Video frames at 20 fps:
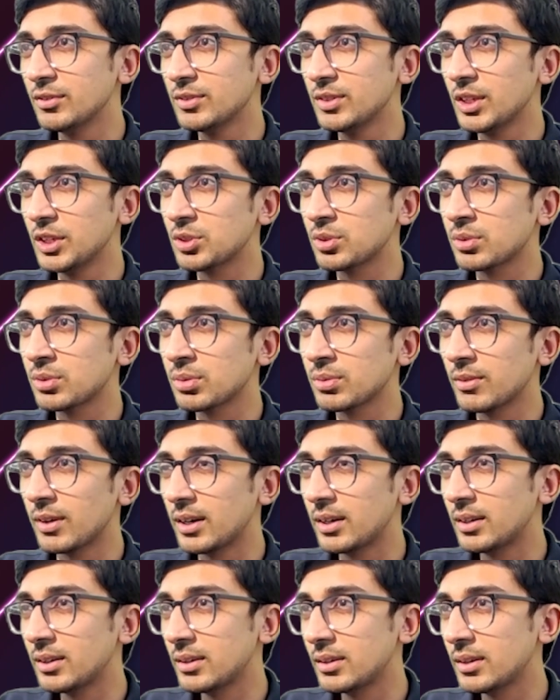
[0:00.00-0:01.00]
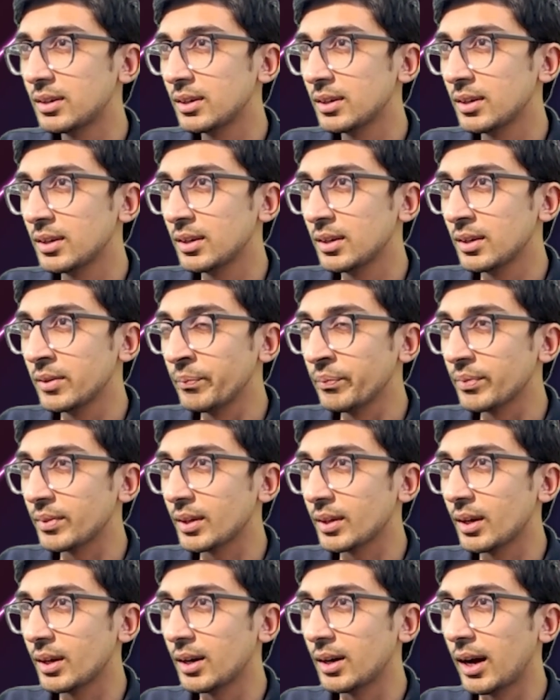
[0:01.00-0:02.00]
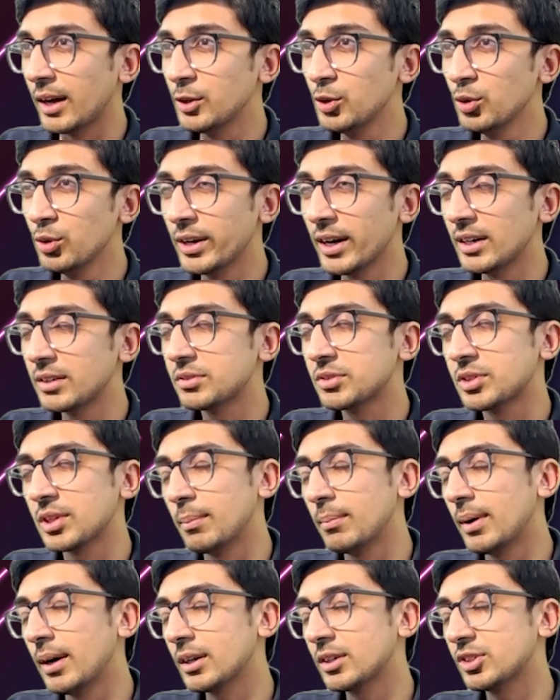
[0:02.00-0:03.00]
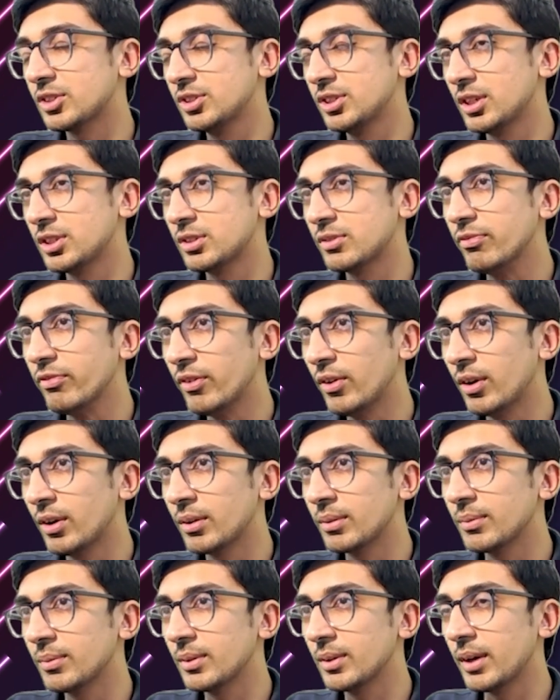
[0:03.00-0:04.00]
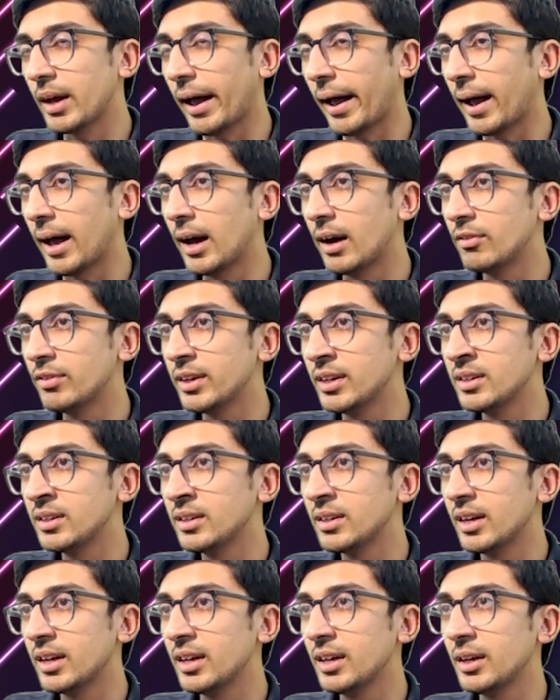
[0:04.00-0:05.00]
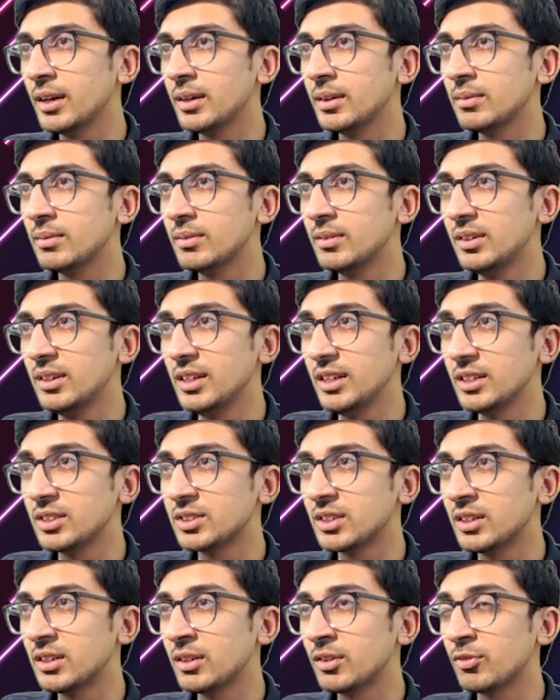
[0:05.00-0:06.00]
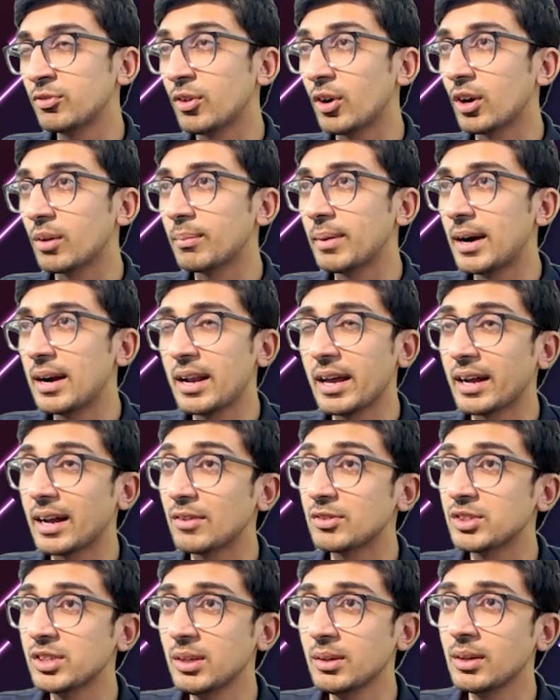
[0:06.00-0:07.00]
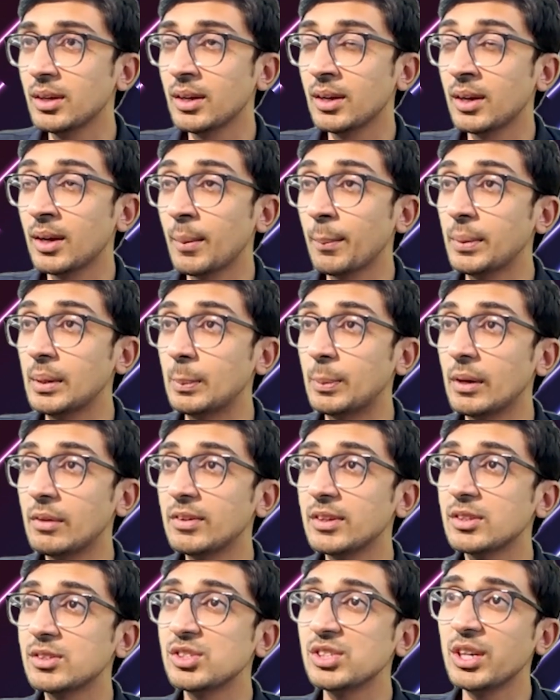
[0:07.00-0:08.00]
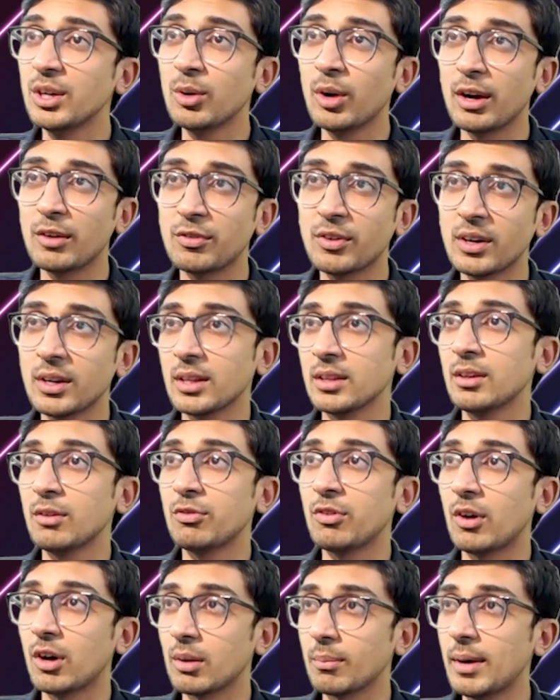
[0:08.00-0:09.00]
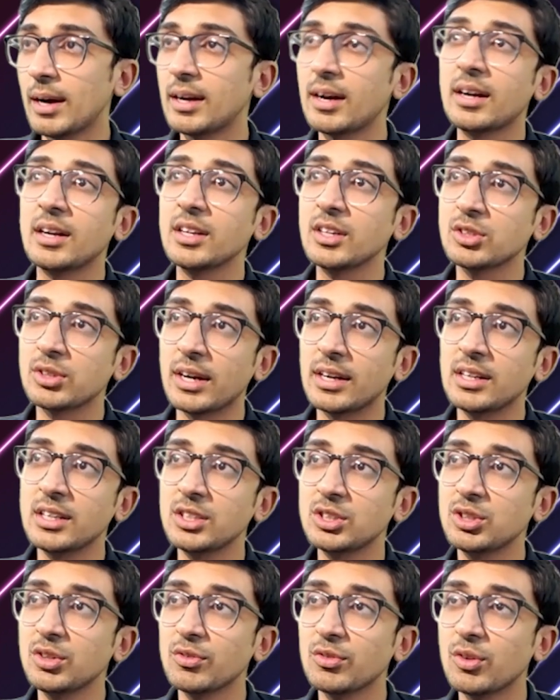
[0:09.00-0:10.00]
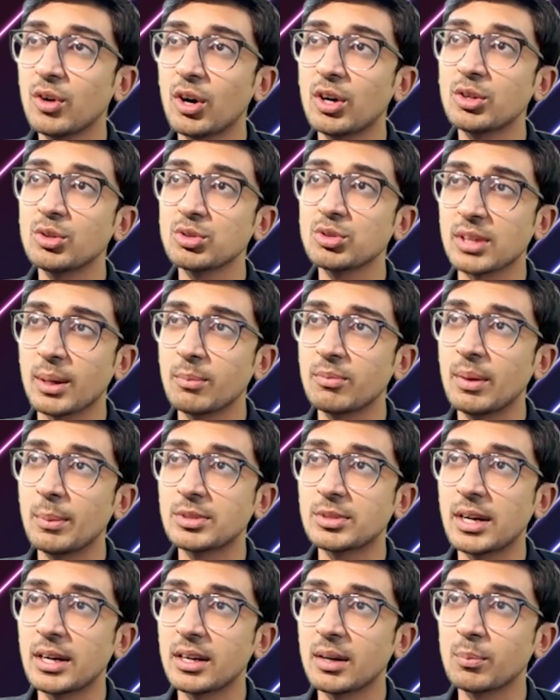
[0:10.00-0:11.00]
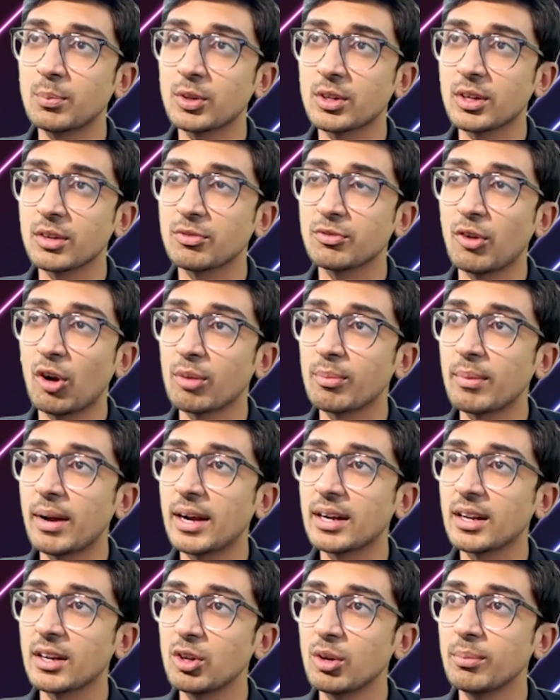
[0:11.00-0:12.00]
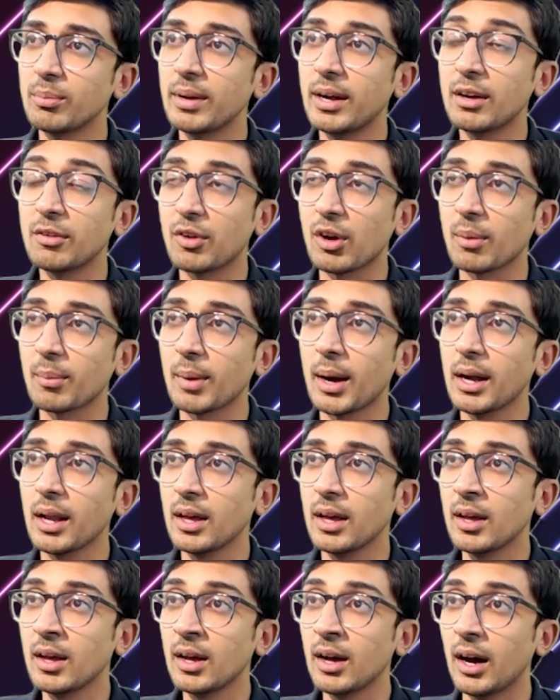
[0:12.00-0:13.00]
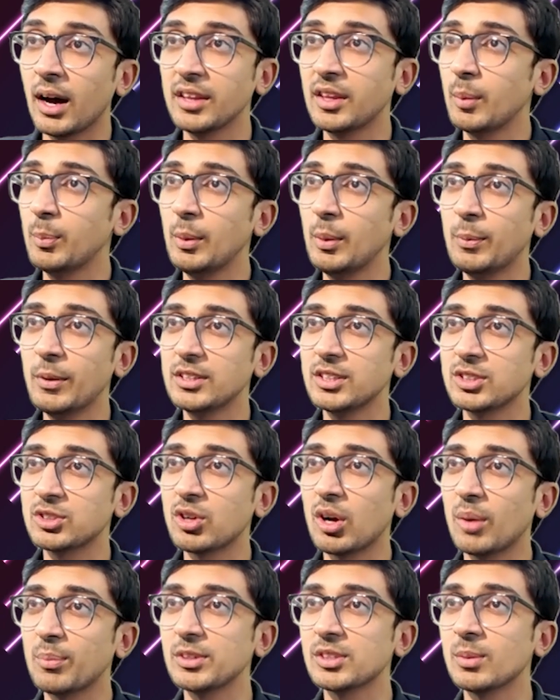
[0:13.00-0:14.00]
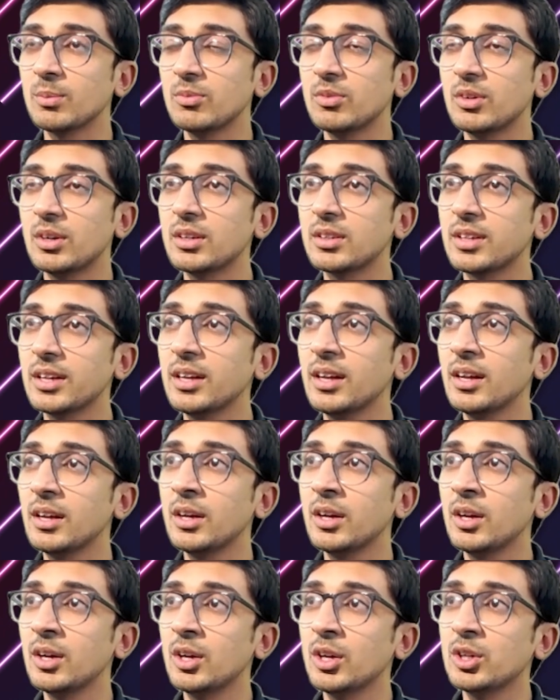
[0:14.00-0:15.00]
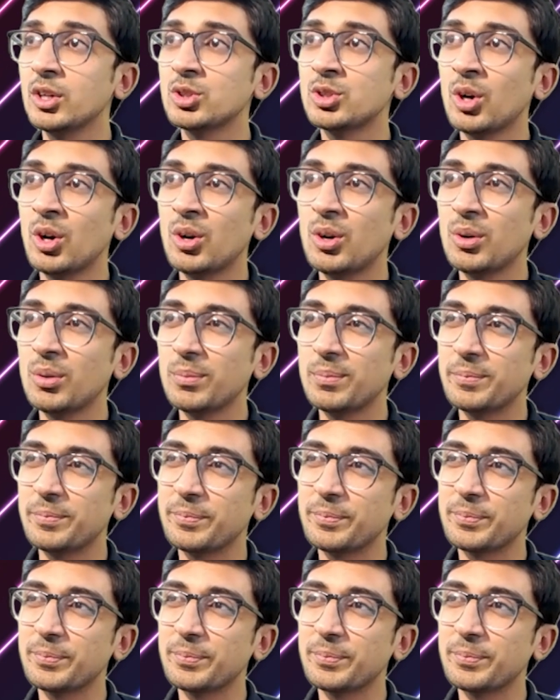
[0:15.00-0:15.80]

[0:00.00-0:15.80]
this one, you get some marks just for having a decent format. Like I've seen people with zero effort in the format, at least. So at least you've gone to some website and put a format and made a format. Other people just copy some word thing. So